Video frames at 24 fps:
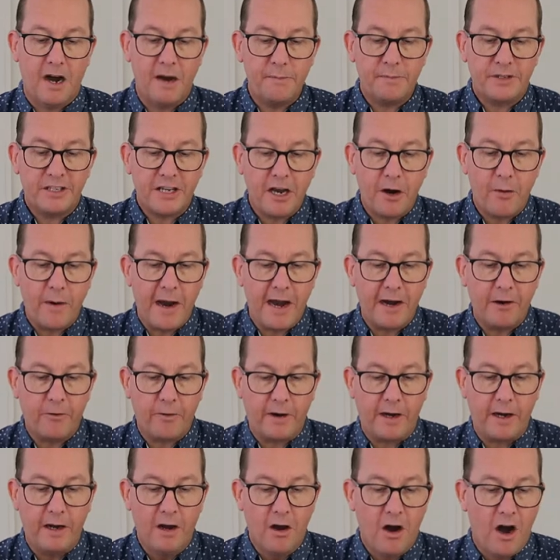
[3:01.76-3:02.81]
I'm so
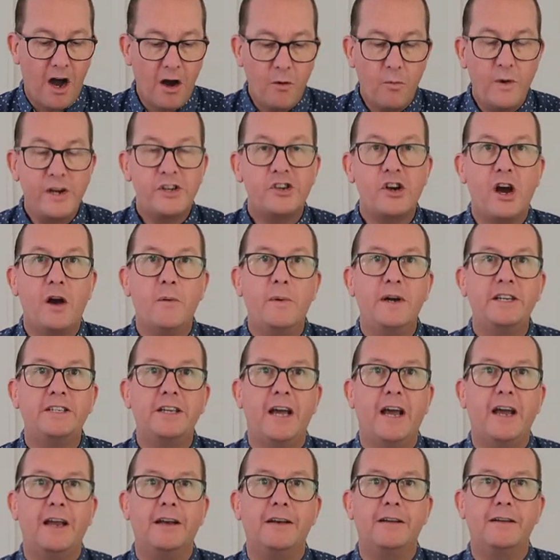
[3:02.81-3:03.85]
angry. I wish I were
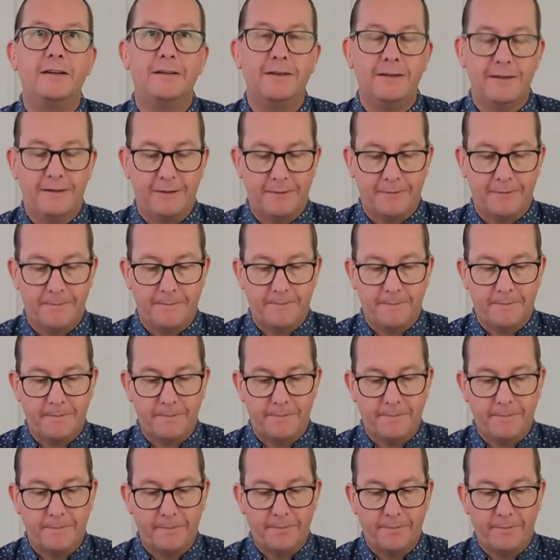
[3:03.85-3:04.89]
dead.
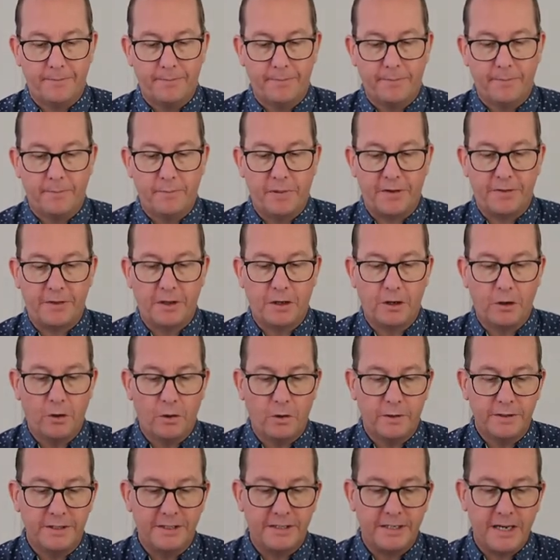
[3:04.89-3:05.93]
But the
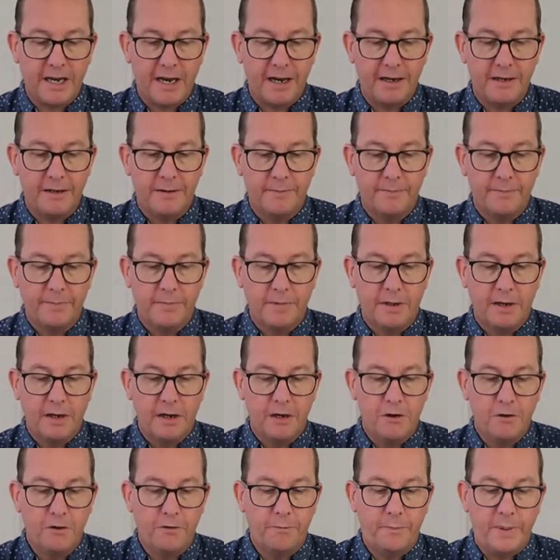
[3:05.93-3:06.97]
Lord said,
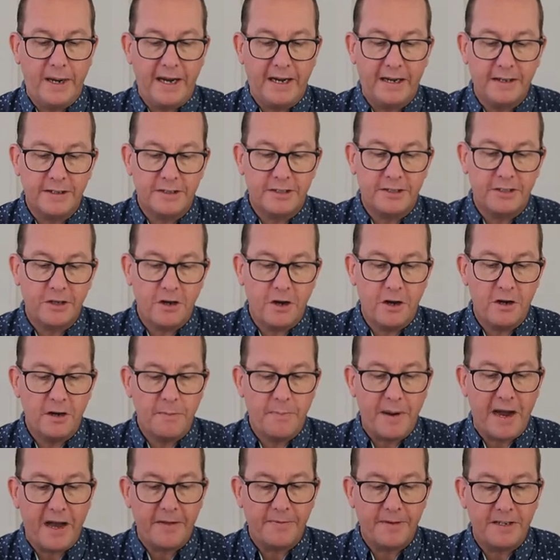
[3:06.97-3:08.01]
You have been concerned
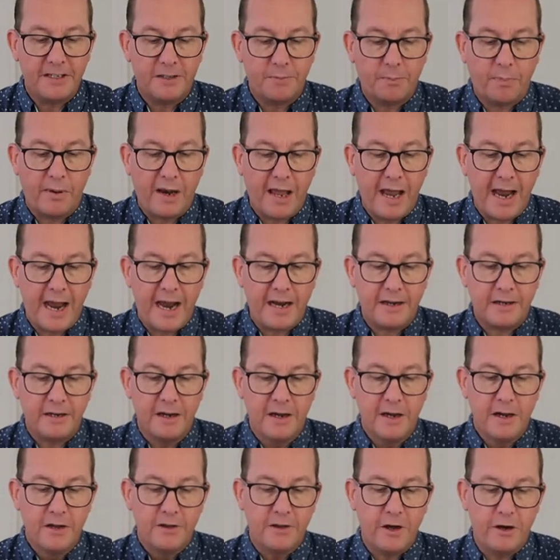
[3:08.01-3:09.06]
about this
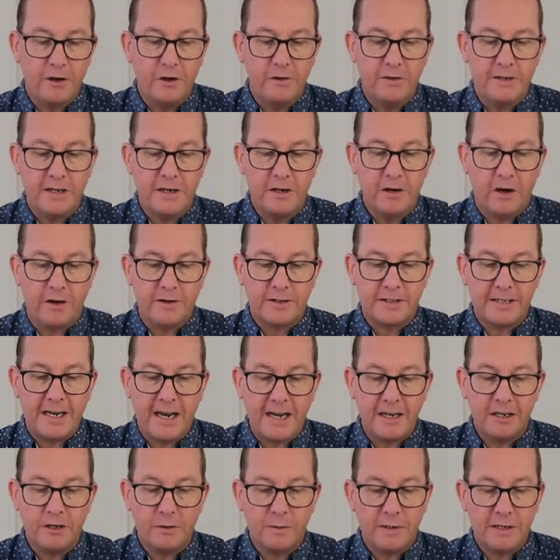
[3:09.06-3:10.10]
plant, though you did not
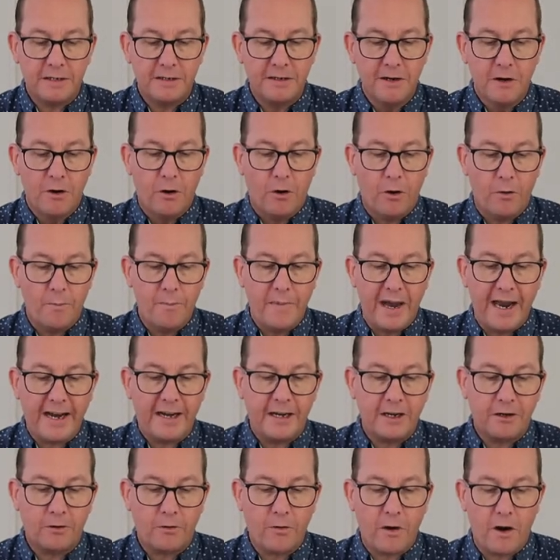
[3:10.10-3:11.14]
tend to it or make
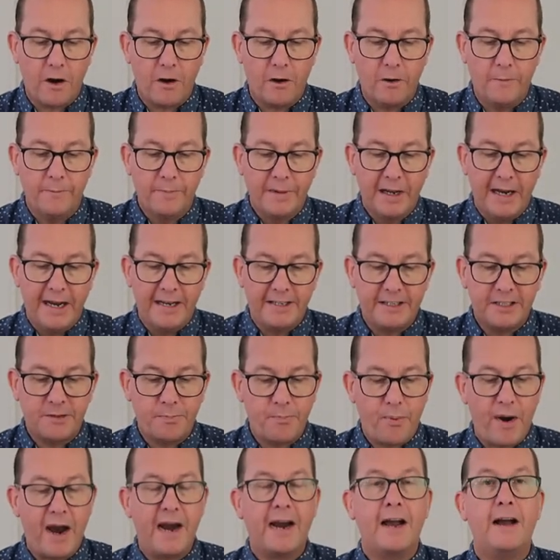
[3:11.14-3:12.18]
it grow. It
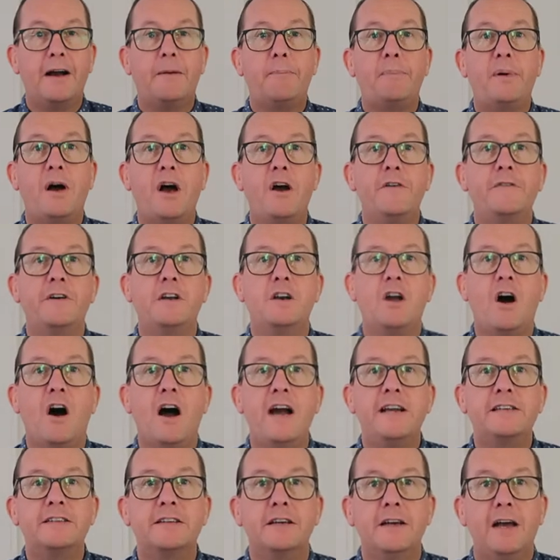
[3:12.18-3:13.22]
sprang up
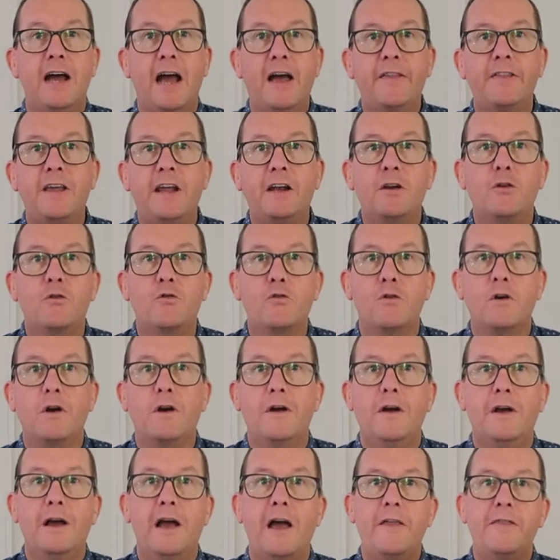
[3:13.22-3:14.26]
overnight and then
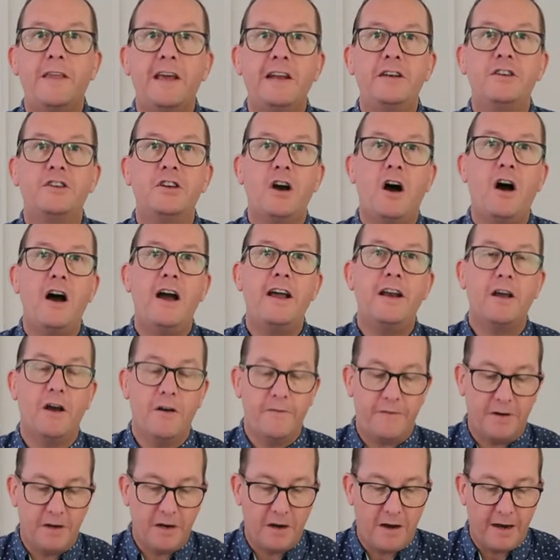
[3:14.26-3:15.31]
grew and then died
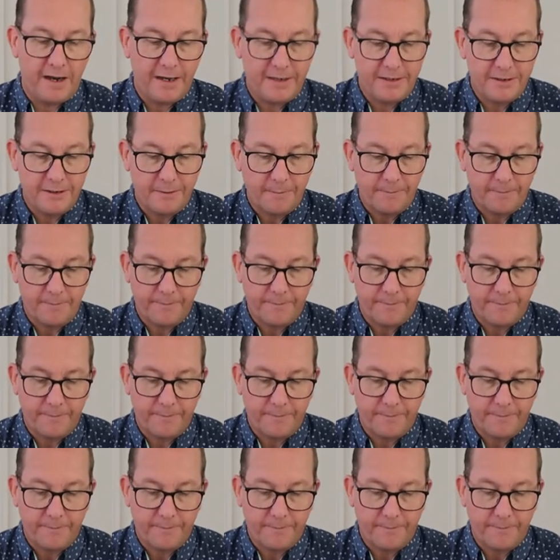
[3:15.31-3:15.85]
overnight.